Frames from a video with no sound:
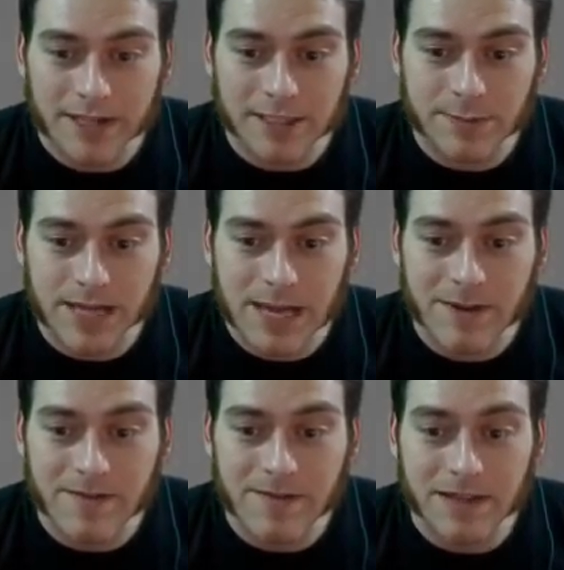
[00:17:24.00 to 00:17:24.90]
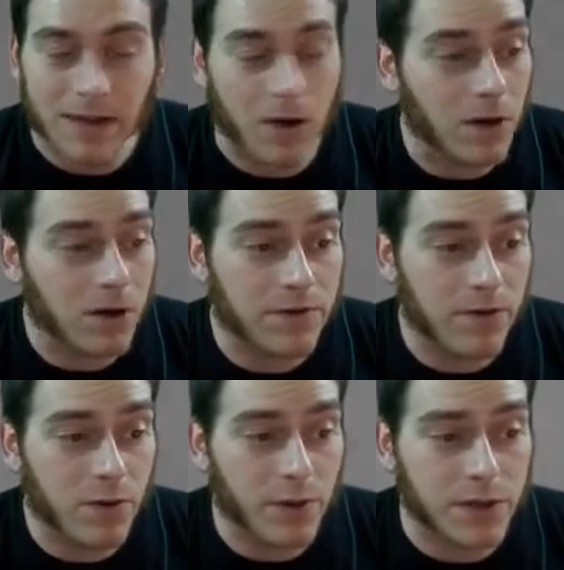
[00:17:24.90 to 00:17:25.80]
practices became an event they all looked
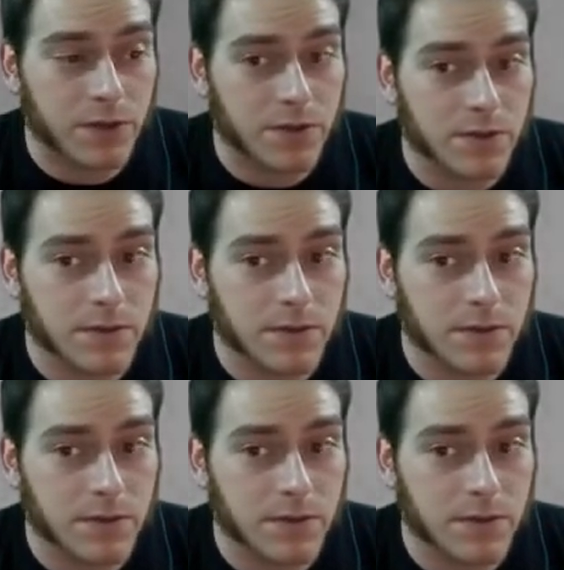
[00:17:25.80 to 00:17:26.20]
forward to.